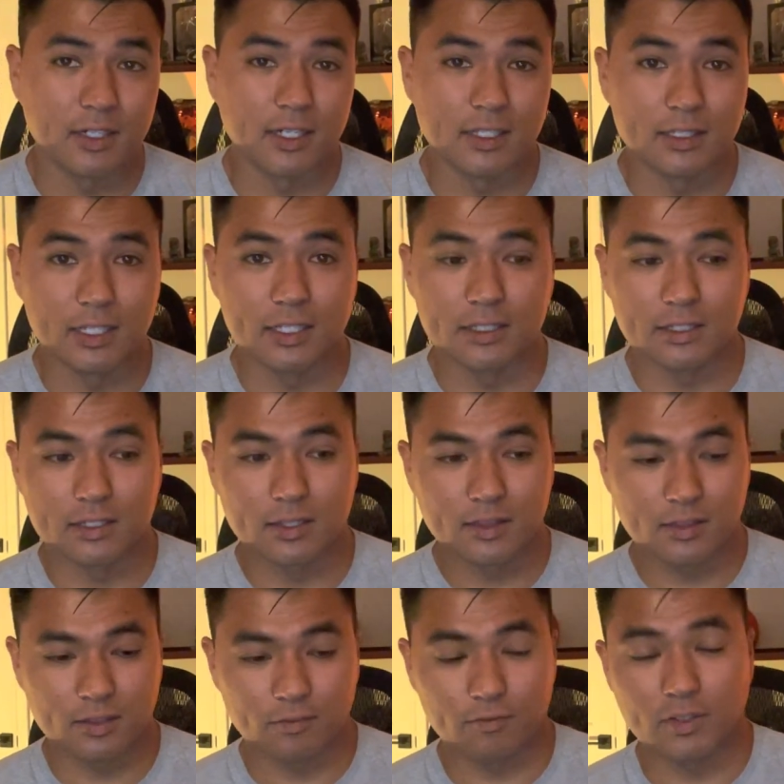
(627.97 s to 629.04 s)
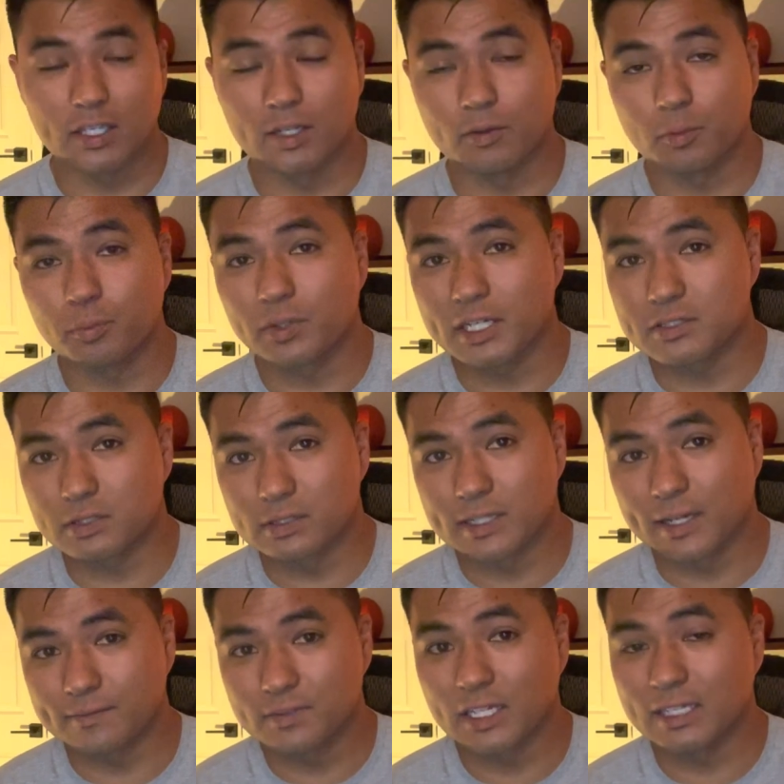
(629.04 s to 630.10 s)
And then the VA appraisers
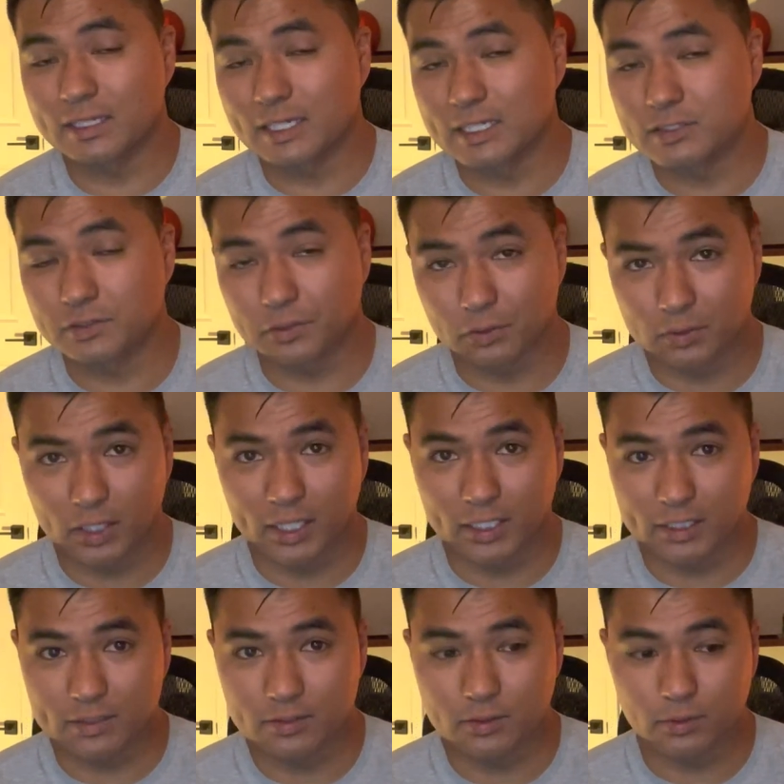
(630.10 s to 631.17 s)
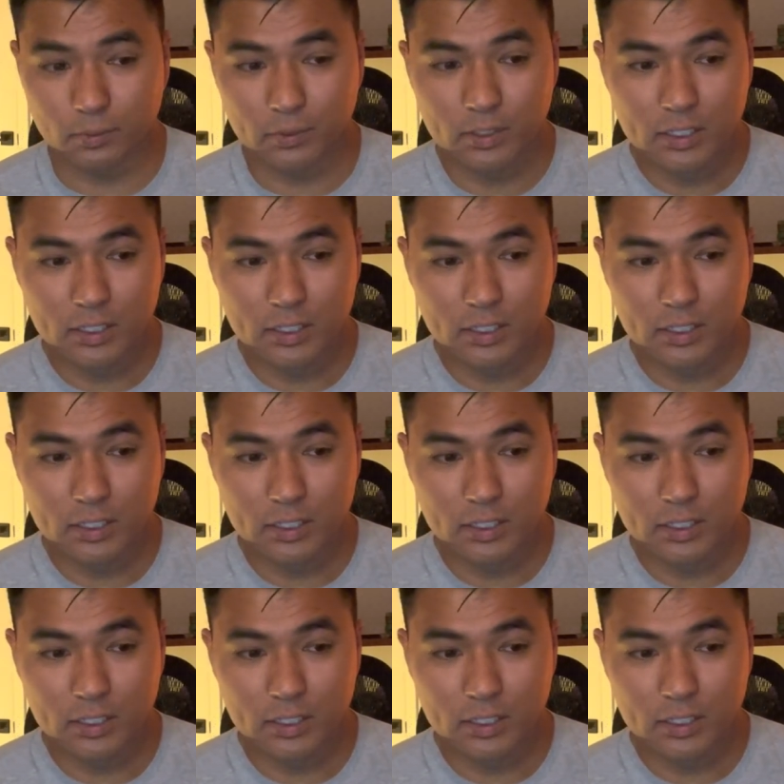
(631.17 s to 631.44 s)
have 10 days they're allotted to